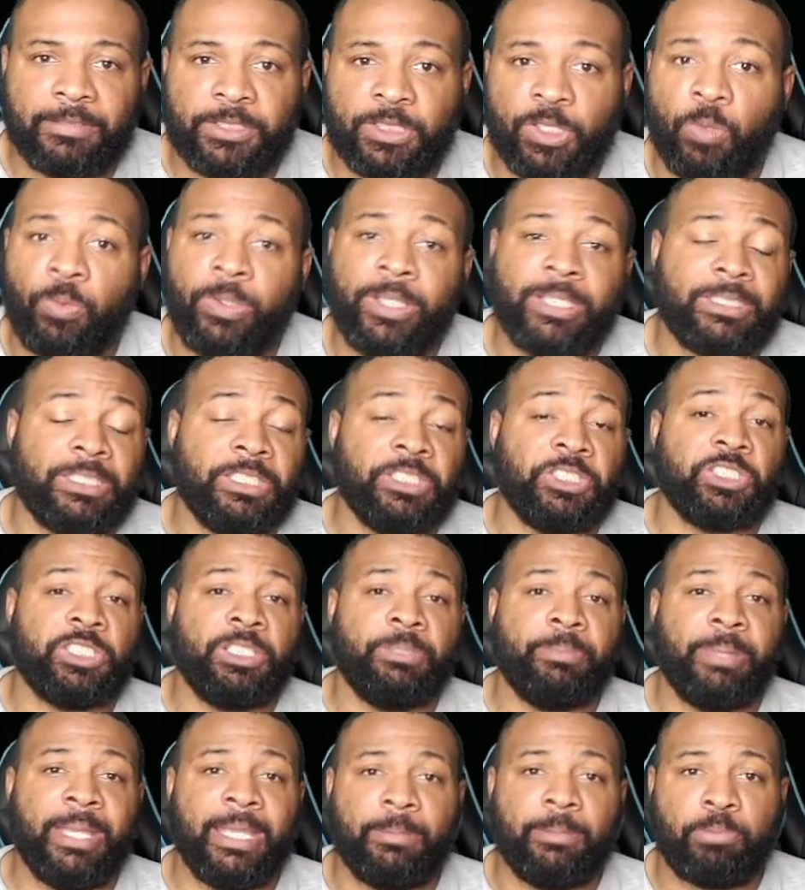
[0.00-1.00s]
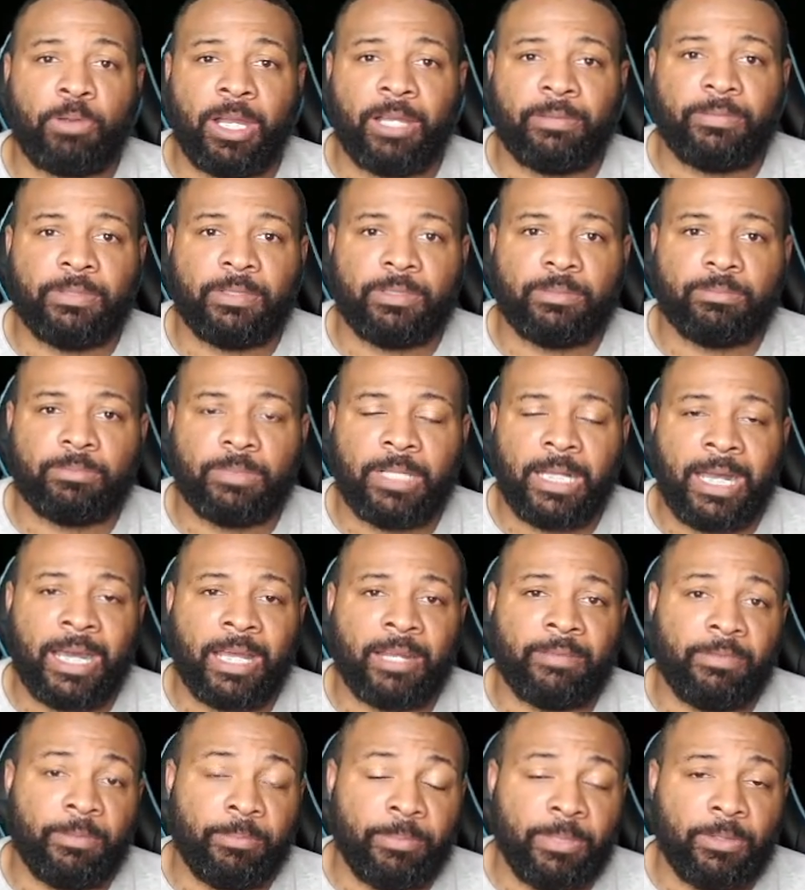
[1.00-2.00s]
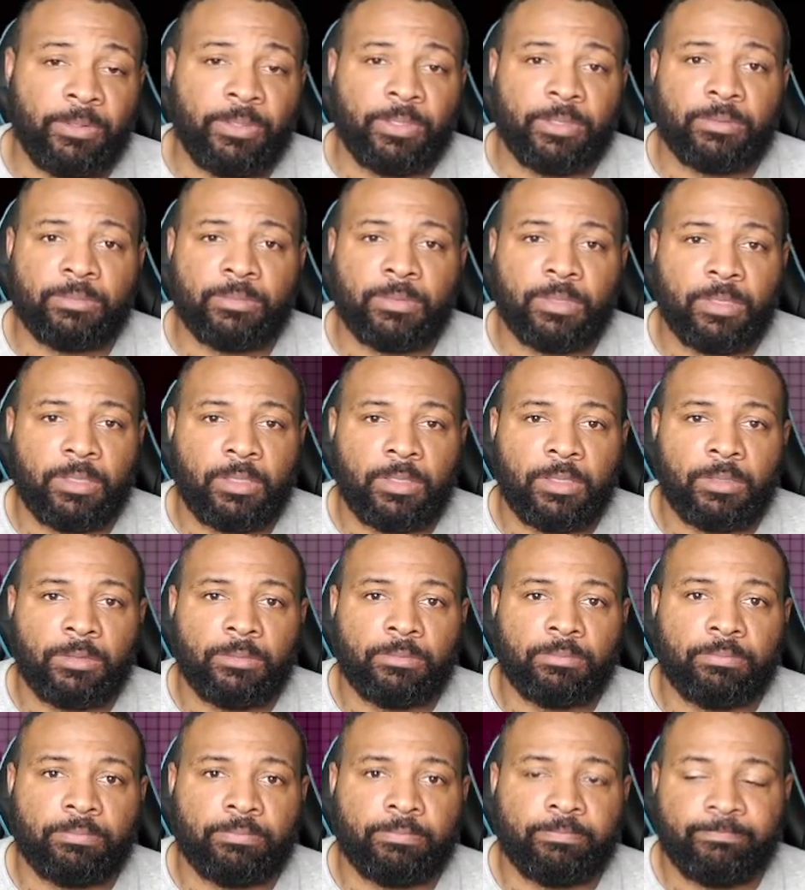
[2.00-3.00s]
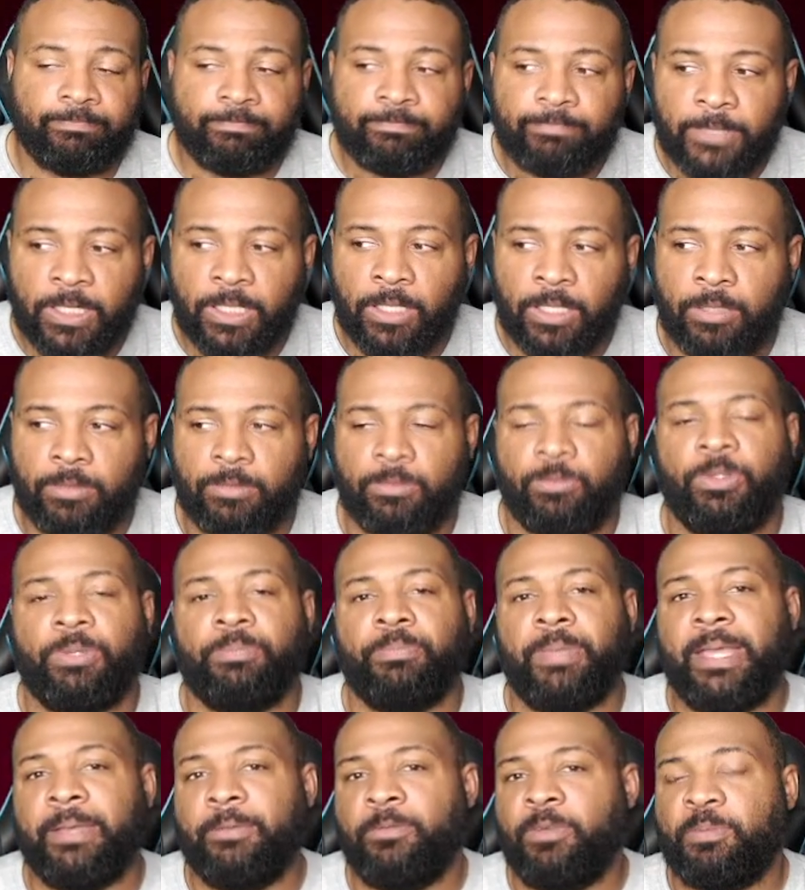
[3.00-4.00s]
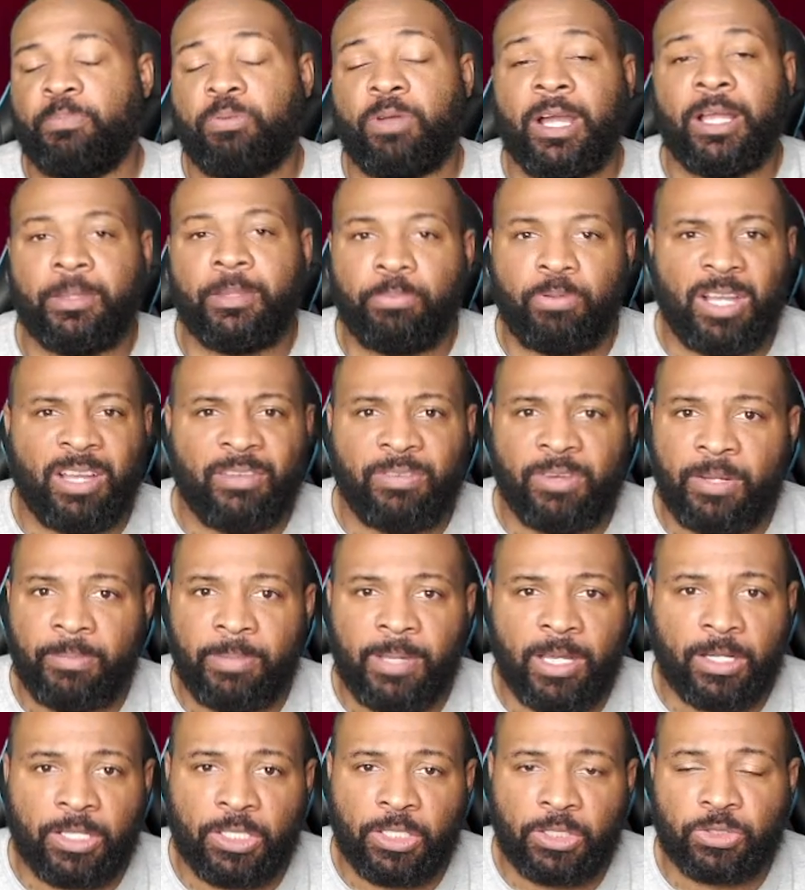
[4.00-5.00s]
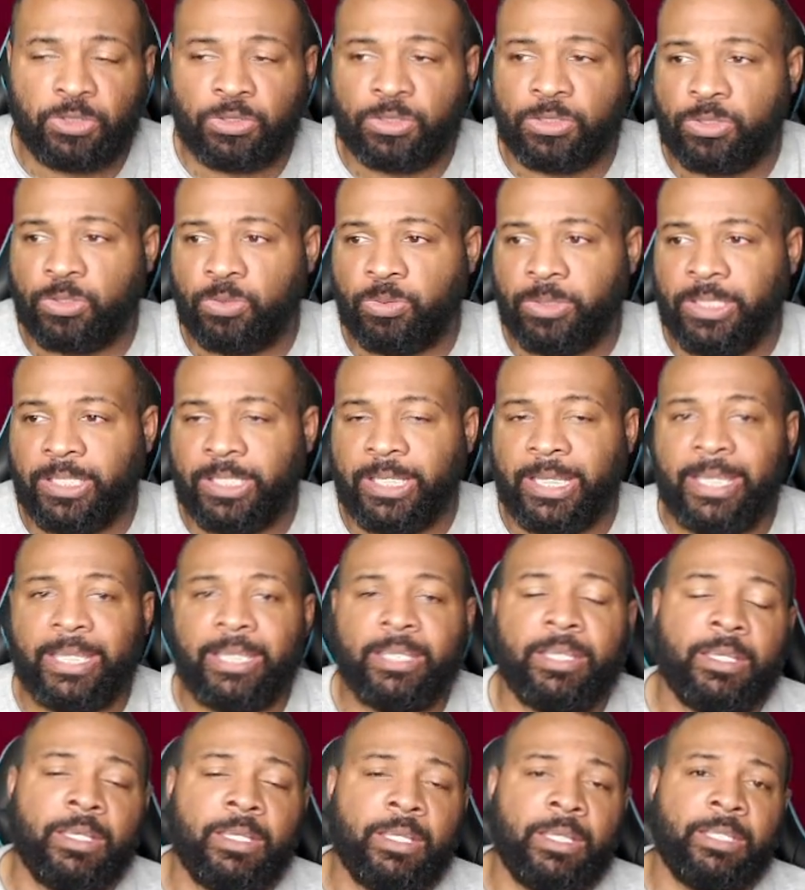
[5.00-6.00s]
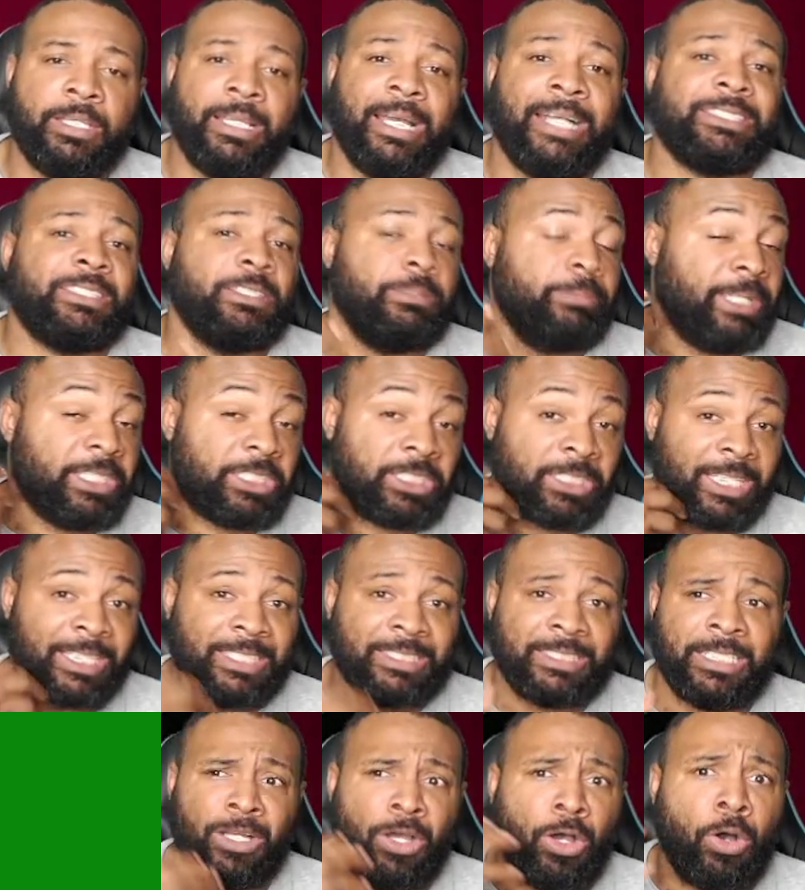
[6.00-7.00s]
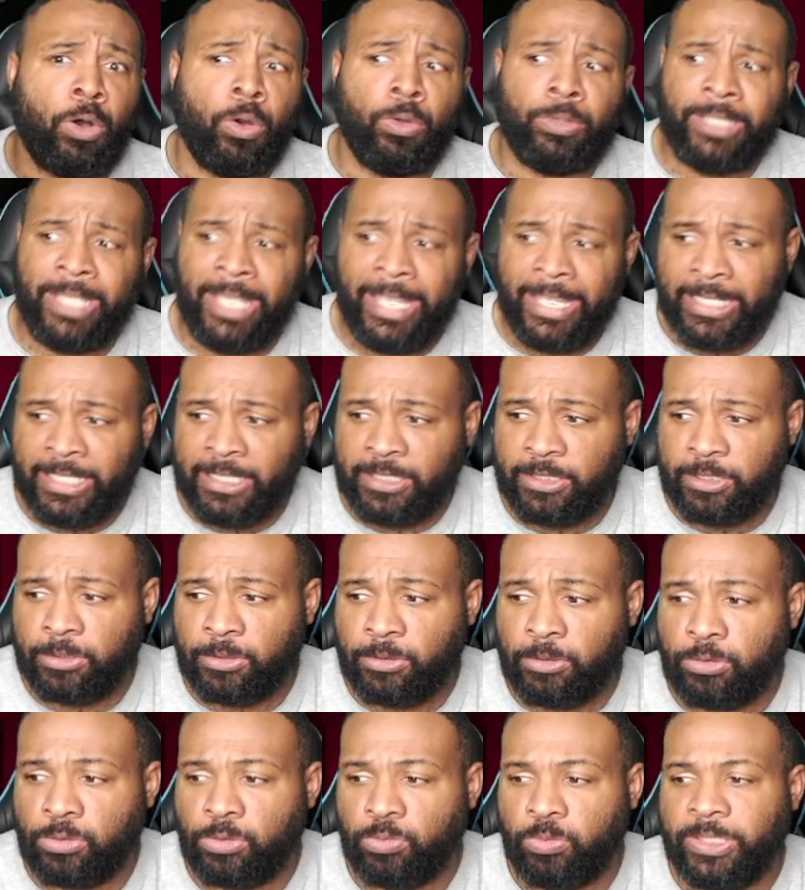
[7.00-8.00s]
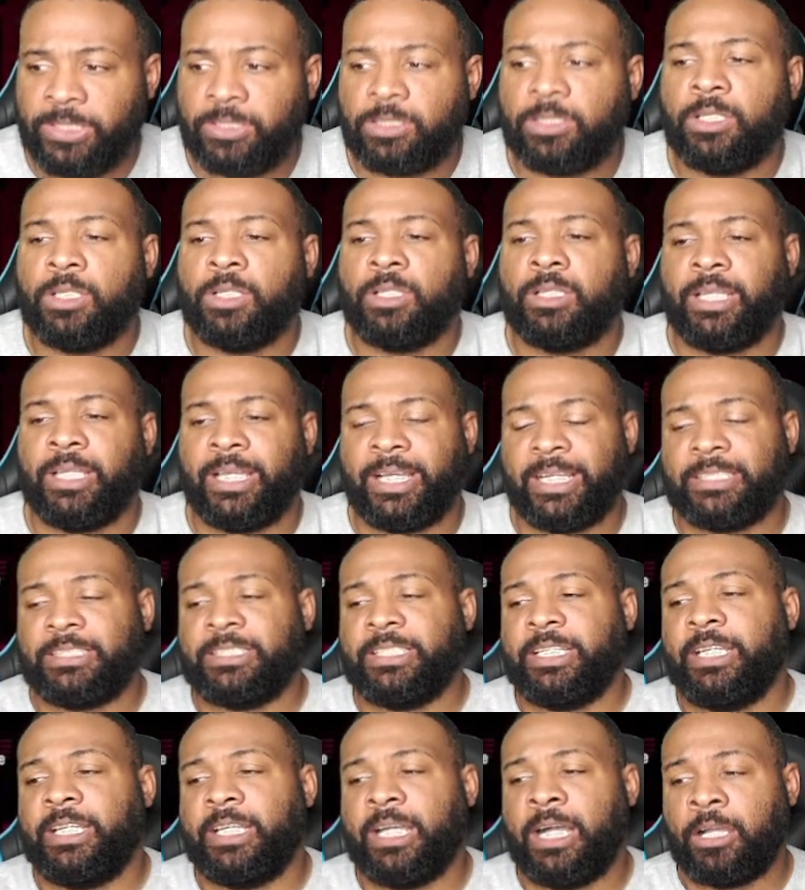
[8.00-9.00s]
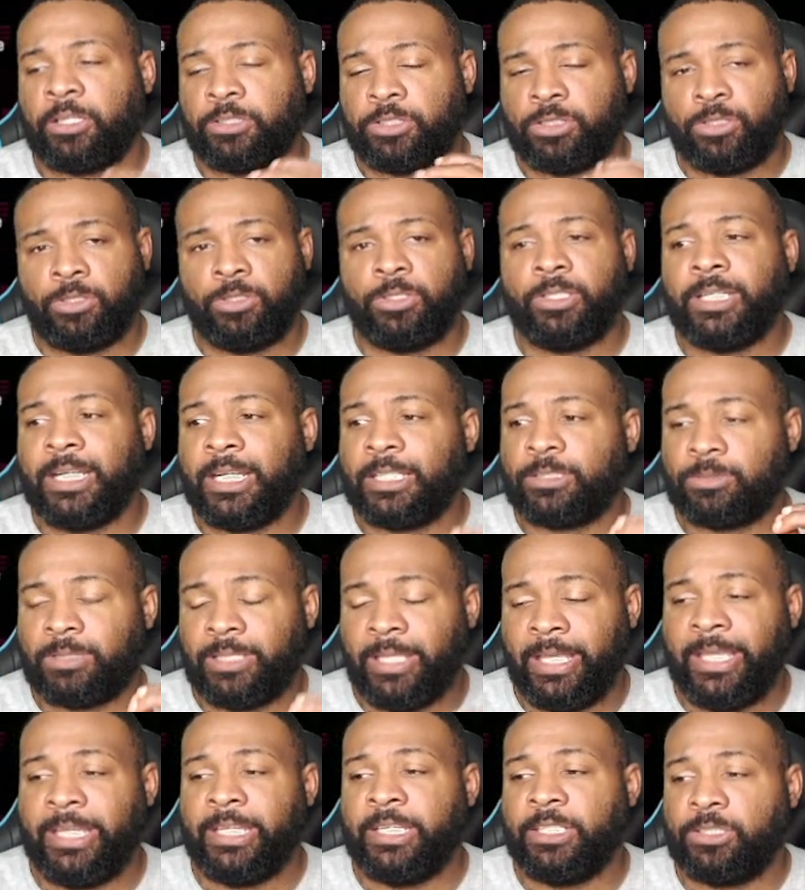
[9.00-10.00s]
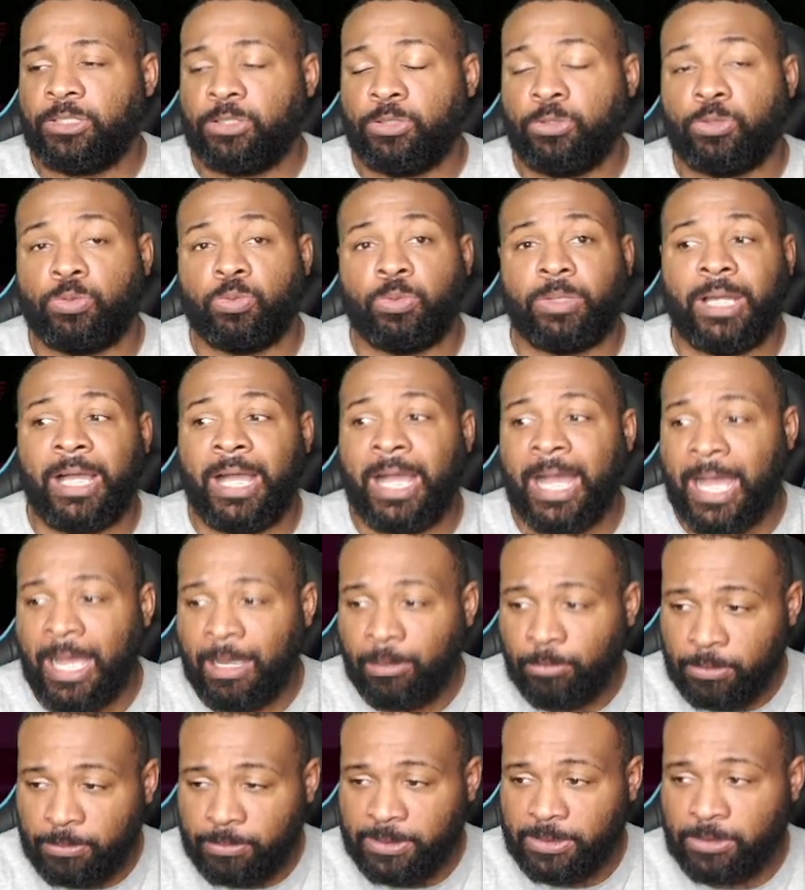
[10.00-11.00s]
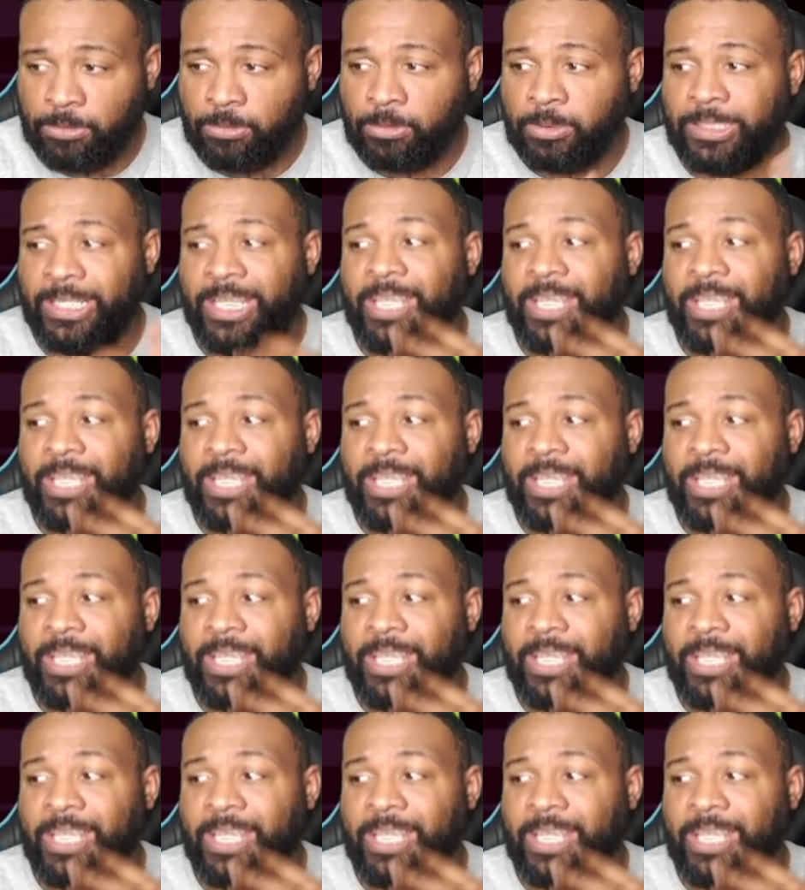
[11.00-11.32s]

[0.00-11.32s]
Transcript: So we essentially made profit out of $1 million. You know, we probably profit about 120K. Not to mention, like I said, all the 82s, which, like I said, I'll show you guys with the 82s what I would be doing.